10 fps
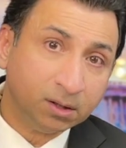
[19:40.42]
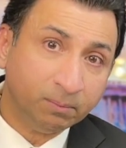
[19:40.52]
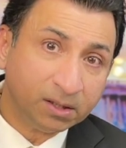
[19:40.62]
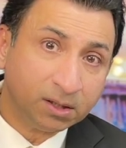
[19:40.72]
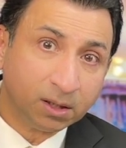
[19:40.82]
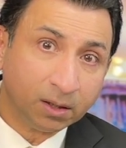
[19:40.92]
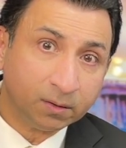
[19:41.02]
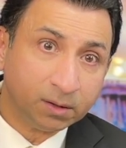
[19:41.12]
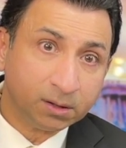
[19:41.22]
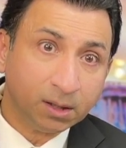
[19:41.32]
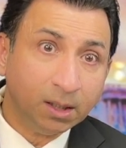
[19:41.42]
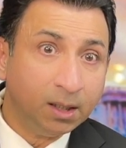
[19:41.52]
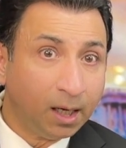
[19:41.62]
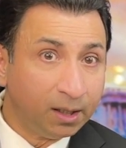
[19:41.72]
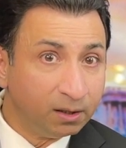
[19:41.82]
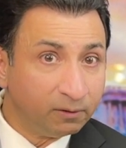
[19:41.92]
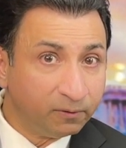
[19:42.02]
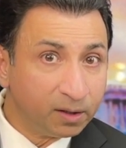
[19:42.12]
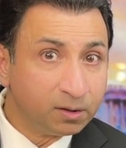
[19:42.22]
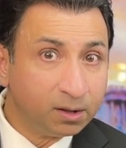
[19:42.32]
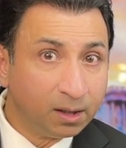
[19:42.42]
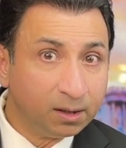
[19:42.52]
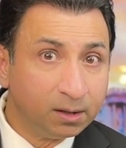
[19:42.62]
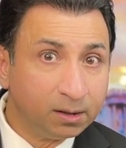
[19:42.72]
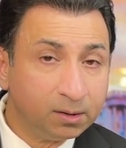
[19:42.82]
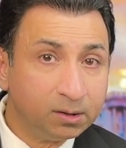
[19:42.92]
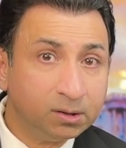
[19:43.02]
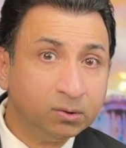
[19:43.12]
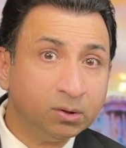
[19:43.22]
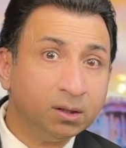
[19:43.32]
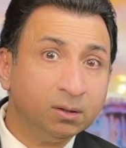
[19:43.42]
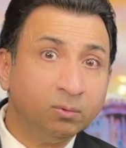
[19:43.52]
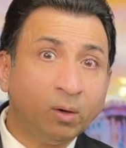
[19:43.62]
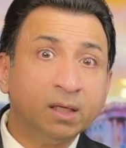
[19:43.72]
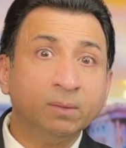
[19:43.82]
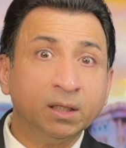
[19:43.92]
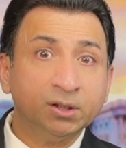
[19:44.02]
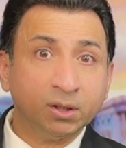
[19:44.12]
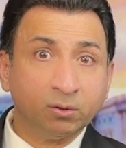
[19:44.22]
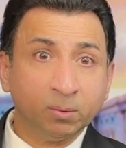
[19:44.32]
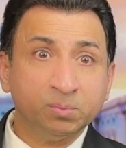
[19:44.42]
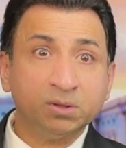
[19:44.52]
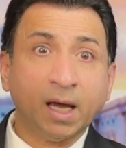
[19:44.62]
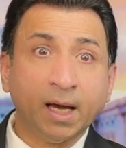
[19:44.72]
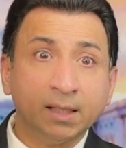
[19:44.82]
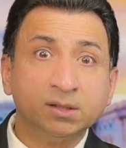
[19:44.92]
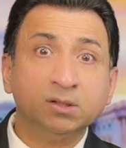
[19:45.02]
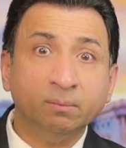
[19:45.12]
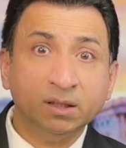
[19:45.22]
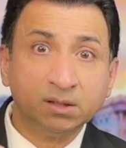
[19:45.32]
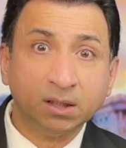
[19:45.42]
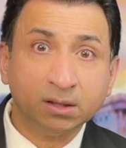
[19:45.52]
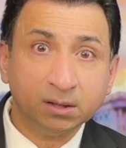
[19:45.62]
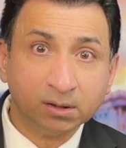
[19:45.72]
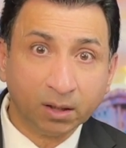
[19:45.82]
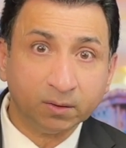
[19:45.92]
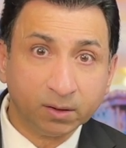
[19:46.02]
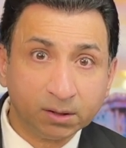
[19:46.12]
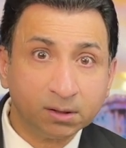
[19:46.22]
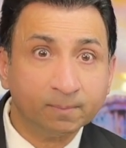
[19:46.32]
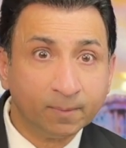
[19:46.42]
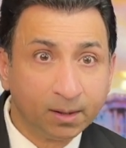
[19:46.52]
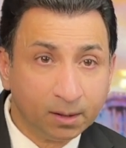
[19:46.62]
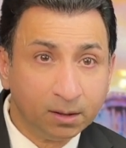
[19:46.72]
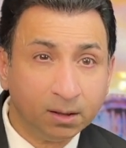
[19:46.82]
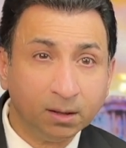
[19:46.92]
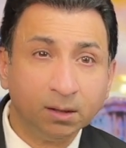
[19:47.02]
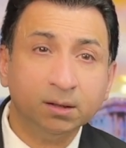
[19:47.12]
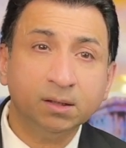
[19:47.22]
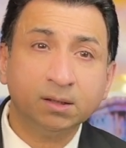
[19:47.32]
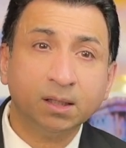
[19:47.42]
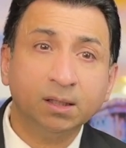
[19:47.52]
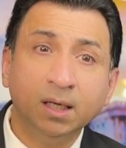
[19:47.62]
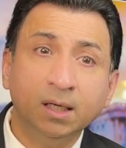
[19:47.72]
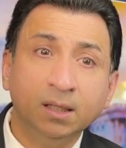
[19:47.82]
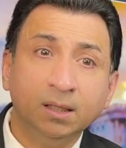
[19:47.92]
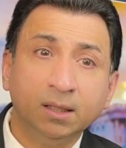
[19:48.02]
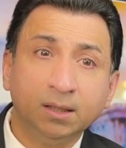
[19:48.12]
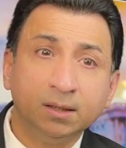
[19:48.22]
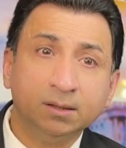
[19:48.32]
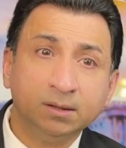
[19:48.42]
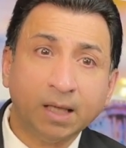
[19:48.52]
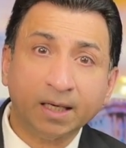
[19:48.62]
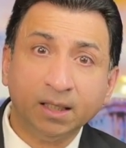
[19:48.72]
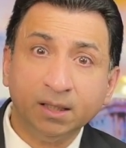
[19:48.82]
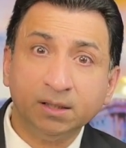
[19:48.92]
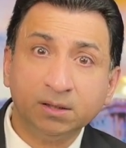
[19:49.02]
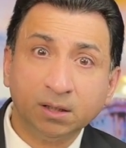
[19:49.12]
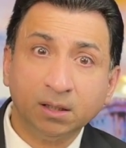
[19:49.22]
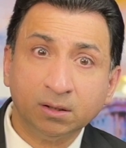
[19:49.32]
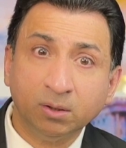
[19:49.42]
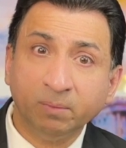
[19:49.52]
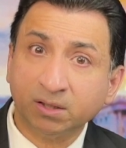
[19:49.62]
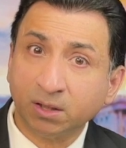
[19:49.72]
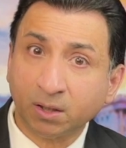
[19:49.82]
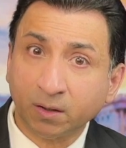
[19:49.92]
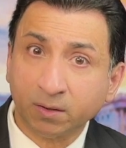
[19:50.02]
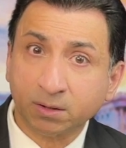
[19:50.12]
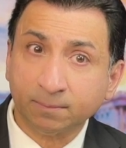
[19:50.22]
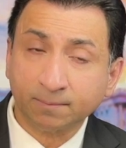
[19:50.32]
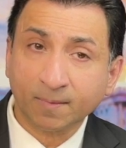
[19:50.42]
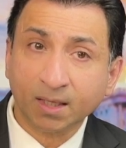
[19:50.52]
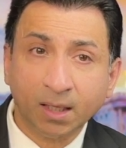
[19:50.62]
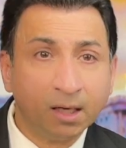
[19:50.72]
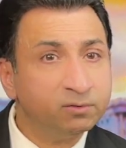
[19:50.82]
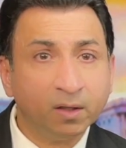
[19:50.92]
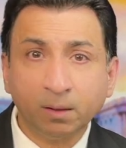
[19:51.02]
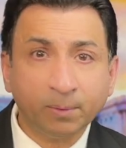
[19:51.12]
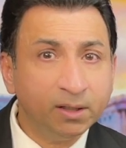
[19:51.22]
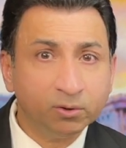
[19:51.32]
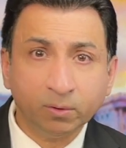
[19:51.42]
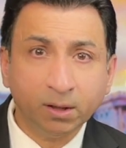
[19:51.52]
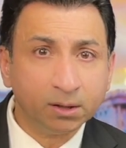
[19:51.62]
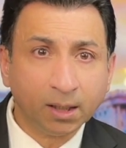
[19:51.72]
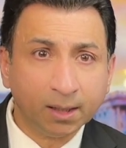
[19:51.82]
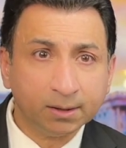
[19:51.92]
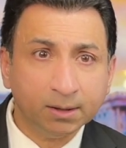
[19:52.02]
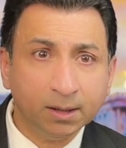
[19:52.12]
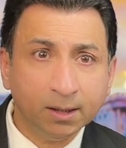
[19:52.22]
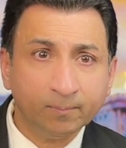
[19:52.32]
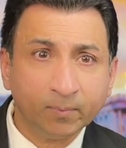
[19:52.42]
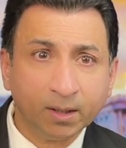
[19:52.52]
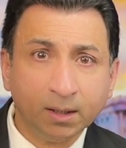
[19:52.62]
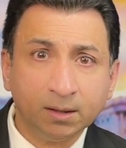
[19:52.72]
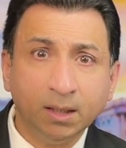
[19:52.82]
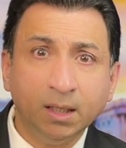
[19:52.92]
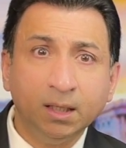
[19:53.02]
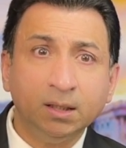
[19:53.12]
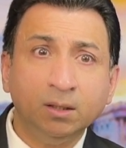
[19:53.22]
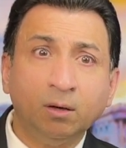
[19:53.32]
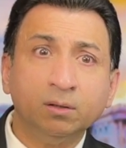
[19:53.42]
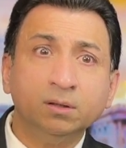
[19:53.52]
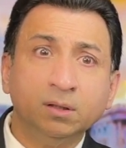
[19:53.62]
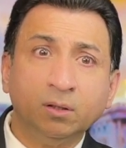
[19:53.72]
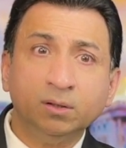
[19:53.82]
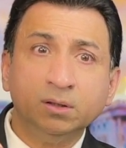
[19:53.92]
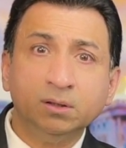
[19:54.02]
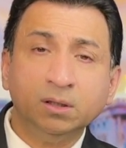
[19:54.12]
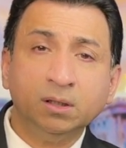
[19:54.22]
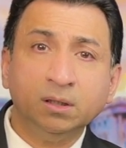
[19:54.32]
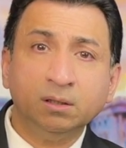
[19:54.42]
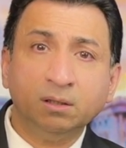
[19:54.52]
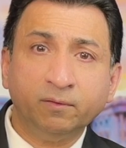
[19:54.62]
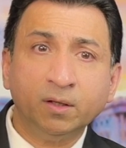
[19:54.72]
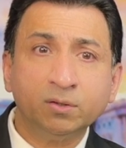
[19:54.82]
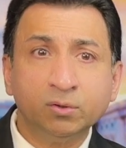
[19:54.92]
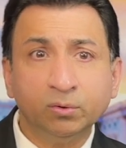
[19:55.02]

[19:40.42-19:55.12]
domestic terrorists, and he referred to the white militia groups as domestic terrorists. He said that is domestic terrorism, and I was very pleased to hear that. He referred